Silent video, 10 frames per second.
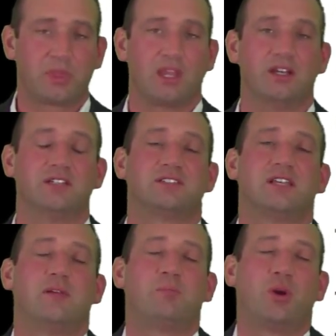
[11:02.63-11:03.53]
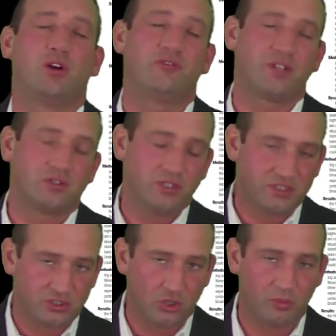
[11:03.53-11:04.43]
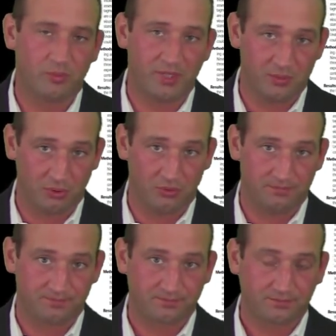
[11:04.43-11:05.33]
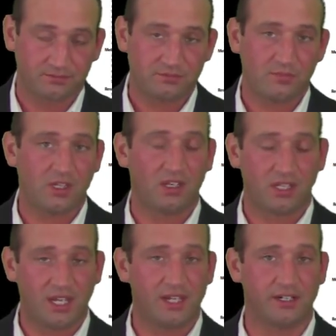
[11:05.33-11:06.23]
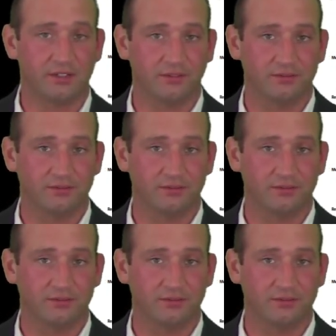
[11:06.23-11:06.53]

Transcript: is that perfectly sober people can,